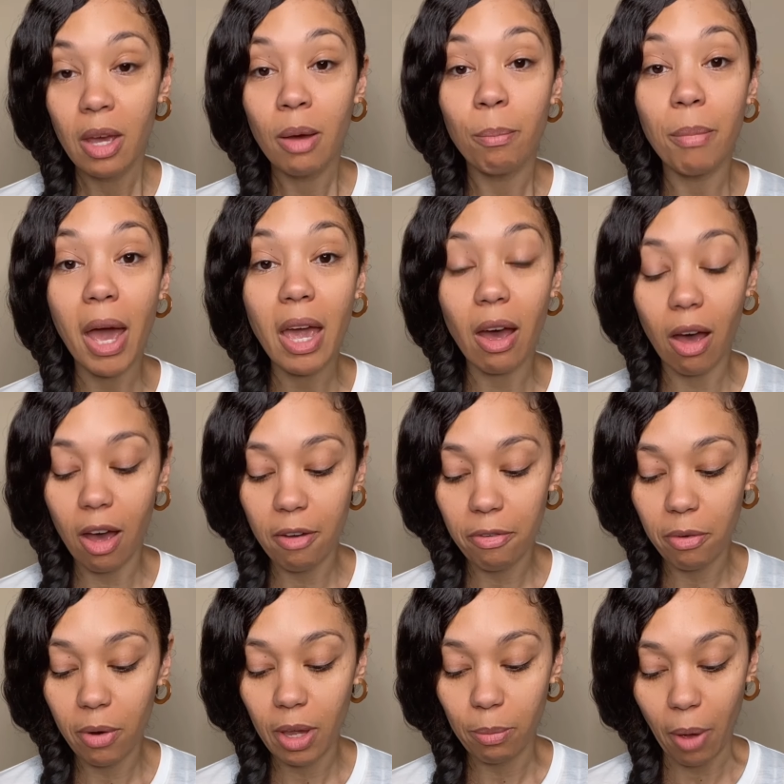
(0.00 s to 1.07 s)
My
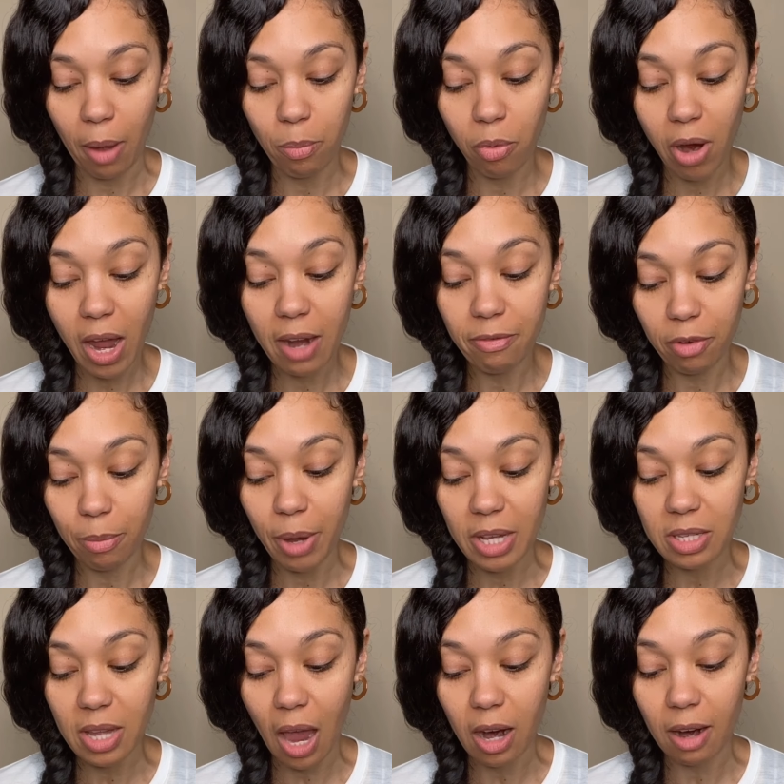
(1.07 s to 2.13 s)
offering, my bread for my
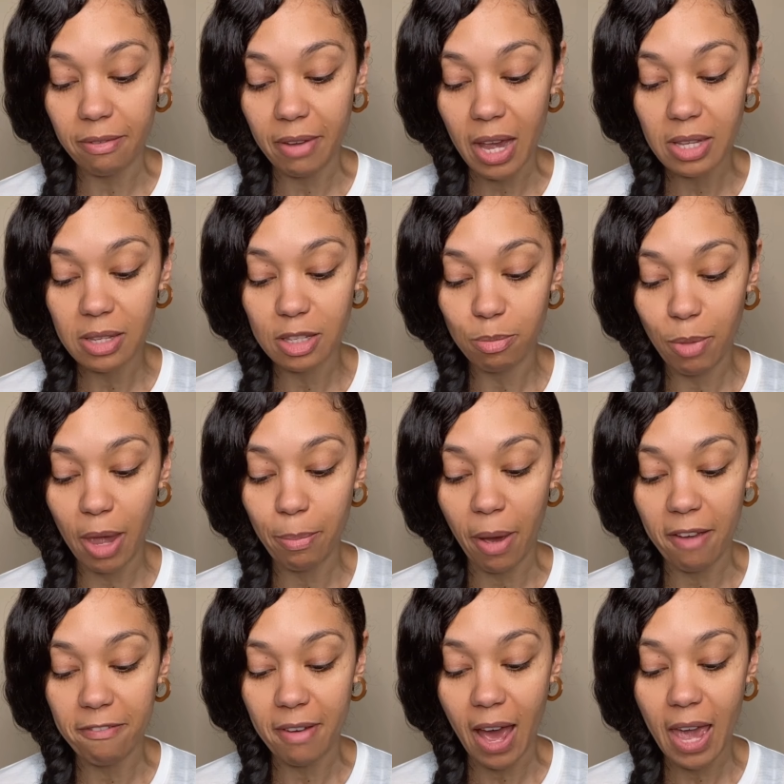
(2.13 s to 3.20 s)
sacrifice is made
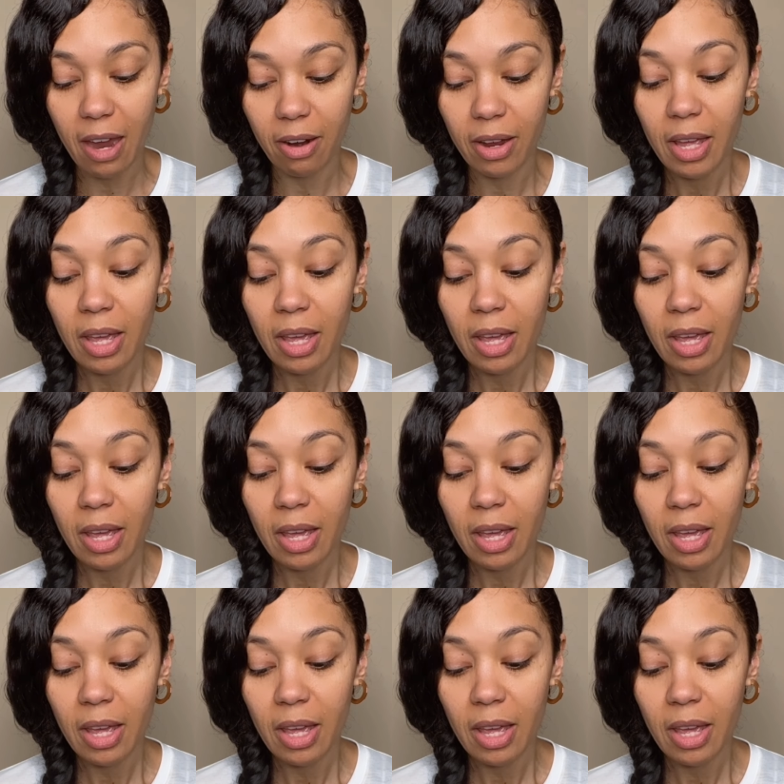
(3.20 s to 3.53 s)
by fire,